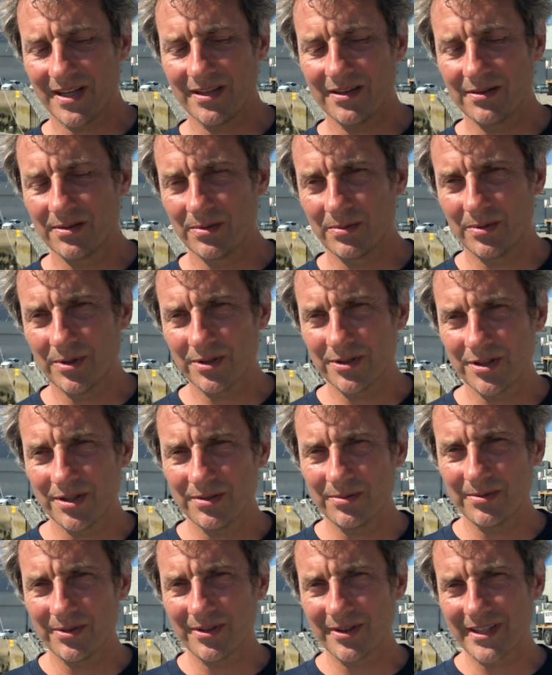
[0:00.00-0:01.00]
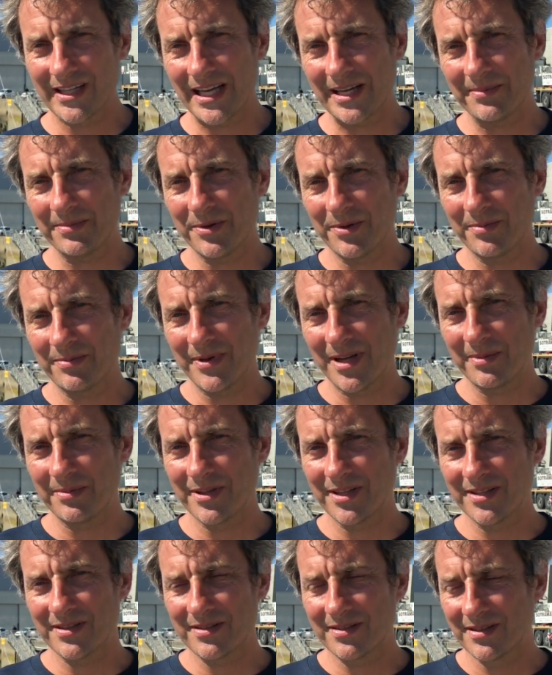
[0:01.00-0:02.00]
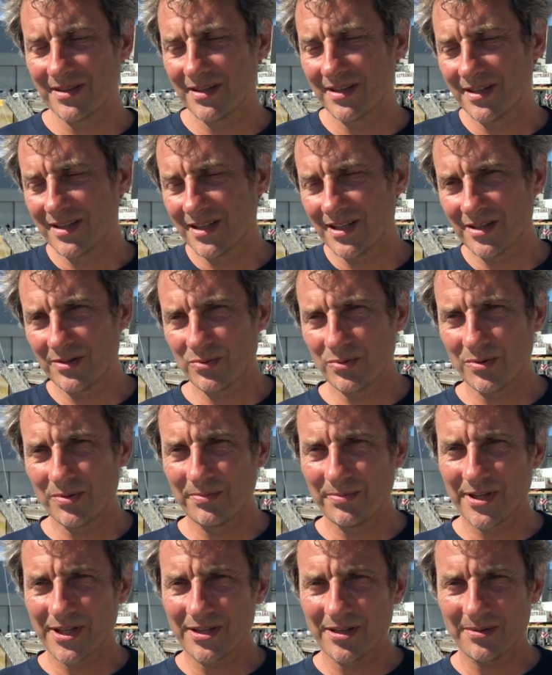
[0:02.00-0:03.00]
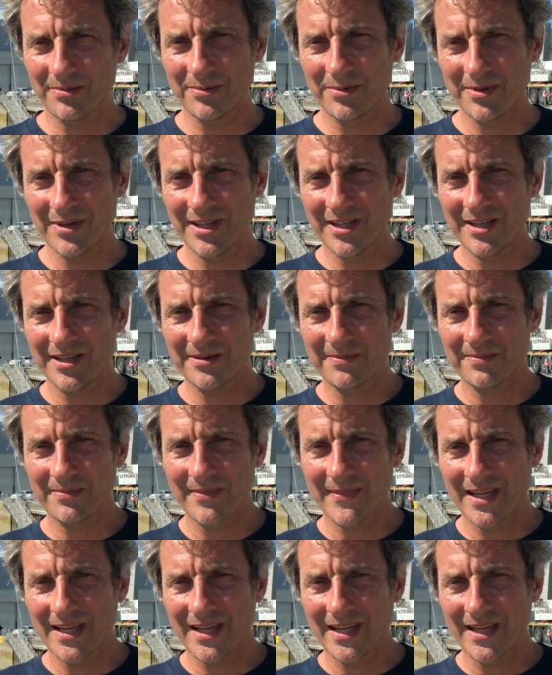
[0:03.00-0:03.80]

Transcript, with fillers: in the water with a catamaran, maybe it will become really